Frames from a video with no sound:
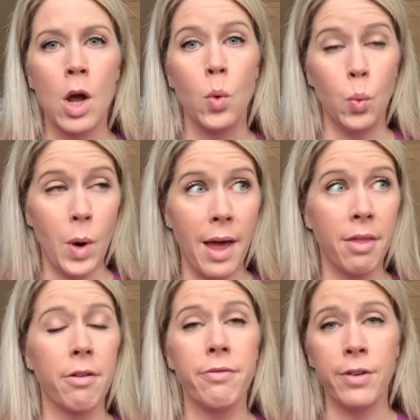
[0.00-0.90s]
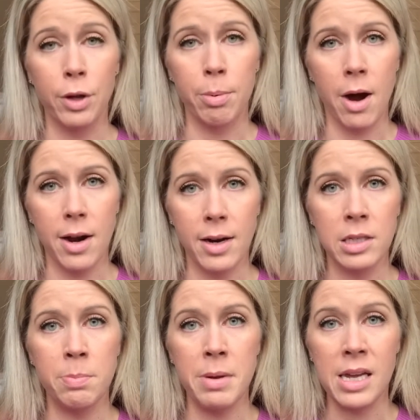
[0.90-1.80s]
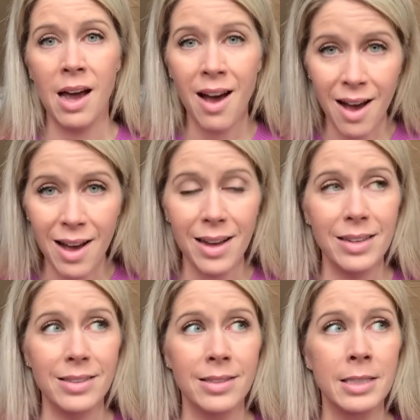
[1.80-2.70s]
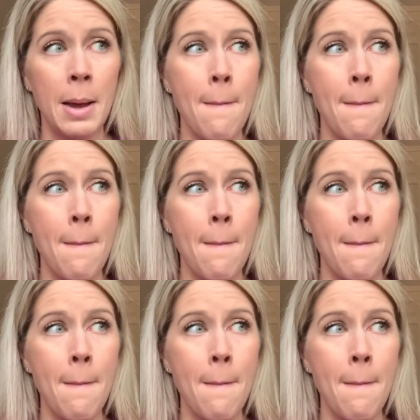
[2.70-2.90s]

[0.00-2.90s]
with filler products, because